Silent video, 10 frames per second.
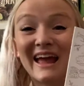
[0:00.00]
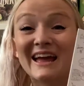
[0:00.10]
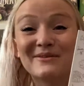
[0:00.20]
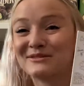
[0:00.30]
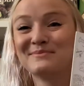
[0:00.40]

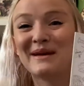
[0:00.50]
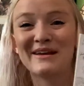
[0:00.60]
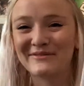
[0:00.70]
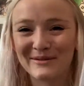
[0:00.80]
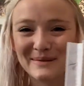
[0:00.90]
It was
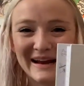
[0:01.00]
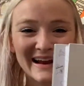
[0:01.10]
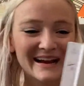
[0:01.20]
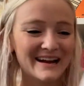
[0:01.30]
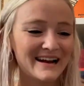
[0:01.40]
made for
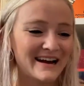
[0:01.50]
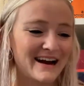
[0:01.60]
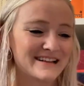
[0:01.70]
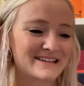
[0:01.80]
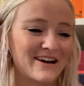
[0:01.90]
me.
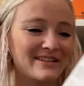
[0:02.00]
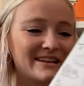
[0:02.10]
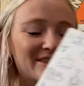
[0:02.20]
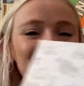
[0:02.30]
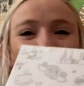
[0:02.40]
It's got
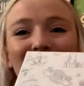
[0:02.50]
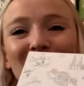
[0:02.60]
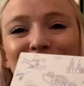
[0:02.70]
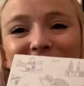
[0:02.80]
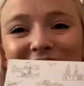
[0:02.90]
like the
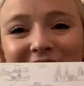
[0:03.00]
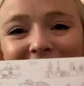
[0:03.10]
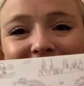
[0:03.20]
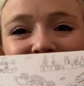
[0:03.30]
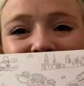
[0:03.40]

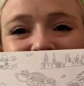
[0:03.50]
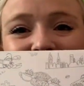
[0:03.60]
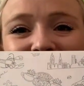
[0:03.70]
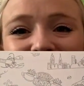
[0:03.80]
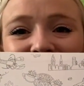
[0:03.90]
lobster,
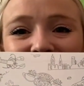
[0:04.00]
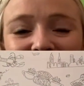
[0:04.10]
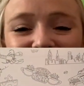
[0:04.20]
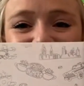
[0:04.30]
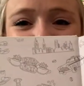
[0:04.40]

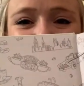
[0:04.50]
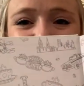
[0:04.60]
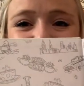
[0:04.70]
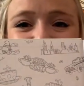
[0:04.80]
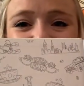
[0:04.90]
and it's got the
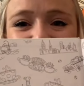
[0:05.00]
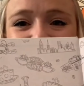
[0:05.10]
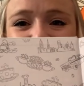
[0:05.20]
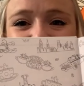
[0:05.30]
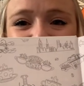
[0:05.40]

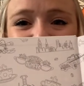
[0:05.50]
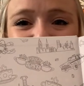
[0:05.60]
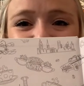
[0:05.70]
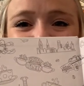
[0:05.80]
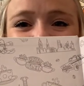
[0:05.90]

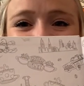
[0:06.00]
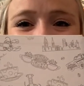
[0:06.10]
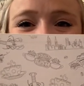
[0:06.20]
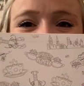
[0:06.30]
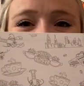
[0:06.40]
couch, and it's
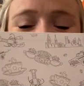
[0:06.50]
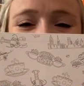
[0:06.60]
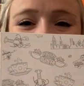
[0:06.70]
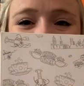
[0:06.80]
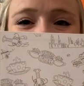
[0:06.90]
got like the
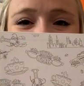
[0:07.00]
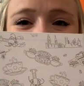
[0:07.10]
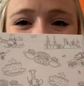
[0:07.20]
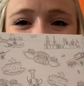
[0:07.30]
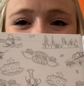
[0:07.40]
door
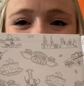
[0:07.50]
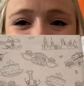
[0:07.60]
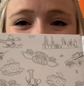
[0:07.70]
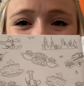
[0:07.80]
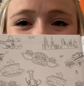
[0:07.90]
thing that's
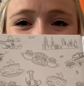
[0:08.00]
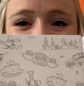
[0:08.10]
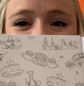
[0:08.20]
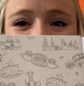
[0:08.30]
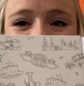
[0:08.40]
always on their
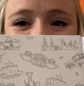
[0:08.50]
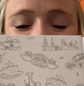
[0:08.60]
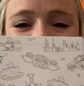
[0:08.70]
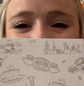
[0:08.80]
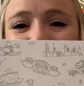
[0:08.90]

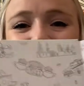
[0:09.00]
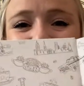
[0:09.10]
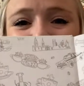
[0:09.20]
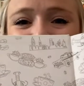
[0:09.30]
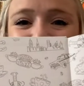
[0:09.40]
door.
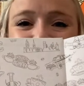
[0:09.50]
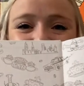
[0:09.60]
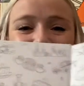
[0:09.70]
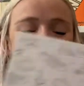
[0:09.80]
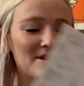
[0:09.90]
Oh, it is
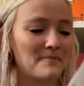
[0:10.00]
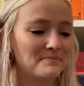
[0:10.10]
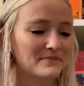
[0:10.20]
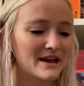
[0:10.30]
awesome.